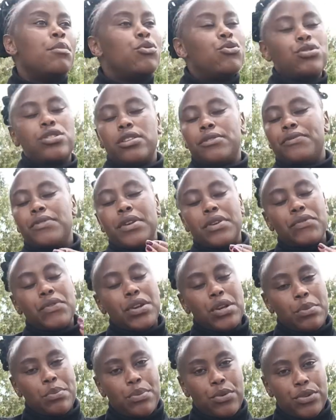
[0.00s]
because it's very,
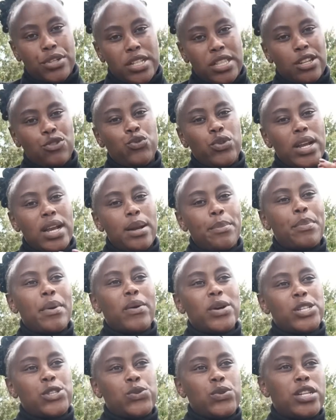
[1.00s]
very important that we help
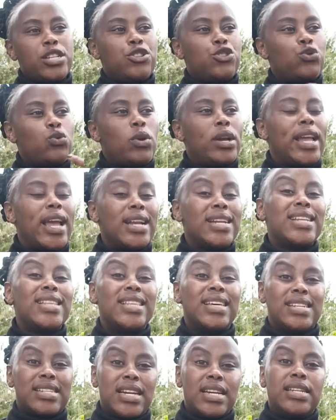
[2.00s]
our students to get
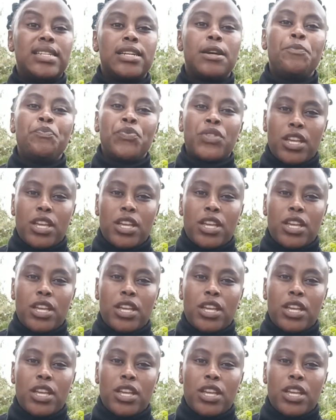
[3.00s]
the right